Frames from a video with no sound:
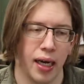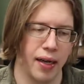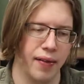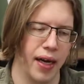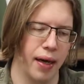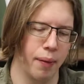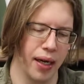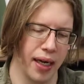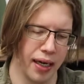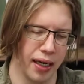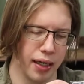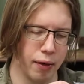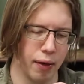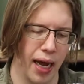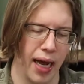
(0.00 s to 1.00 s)
and that way
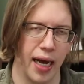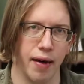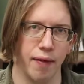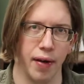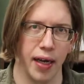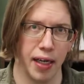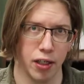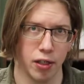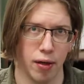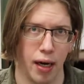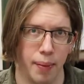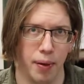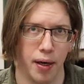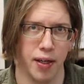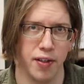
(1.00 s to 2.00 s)
you have a
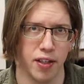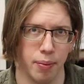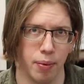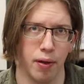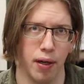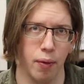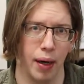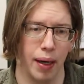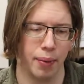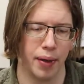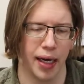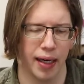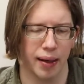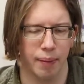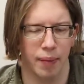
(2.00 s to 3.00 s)
tripod-supported
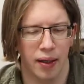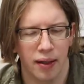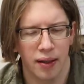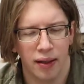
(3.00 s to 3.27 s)
webcam